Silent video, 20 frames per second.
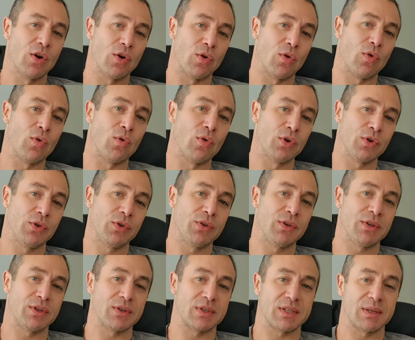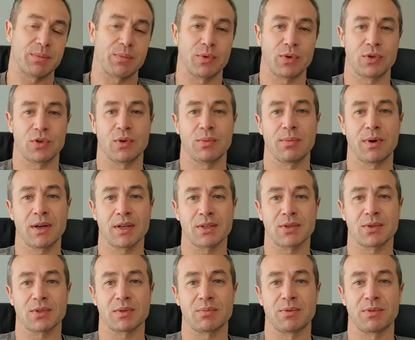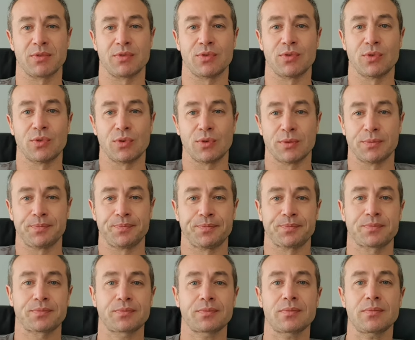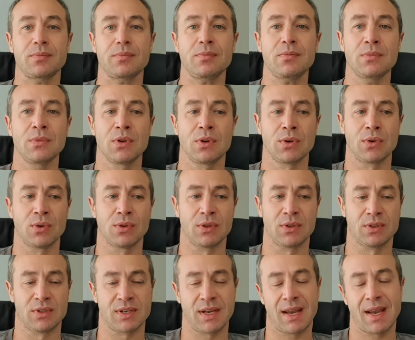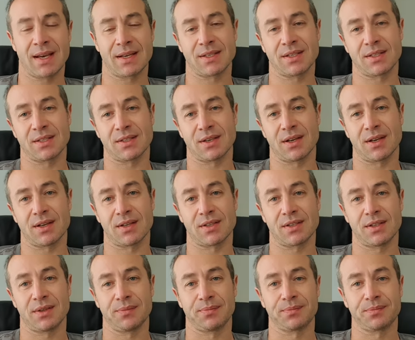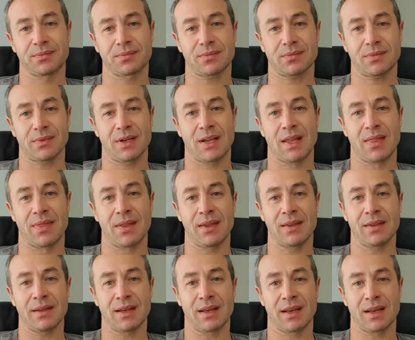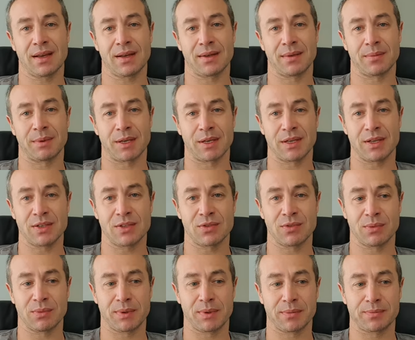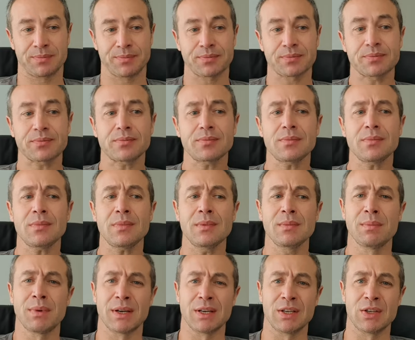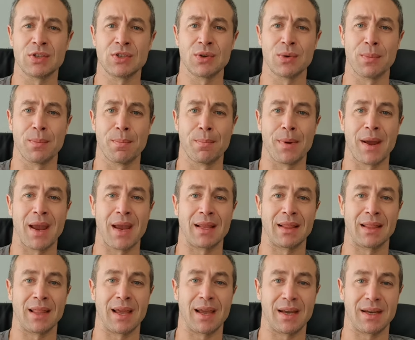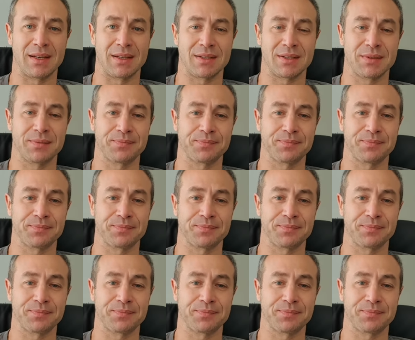or you need to support your muscles before you are going into exercise and that uh, magnesium will be magnesium malate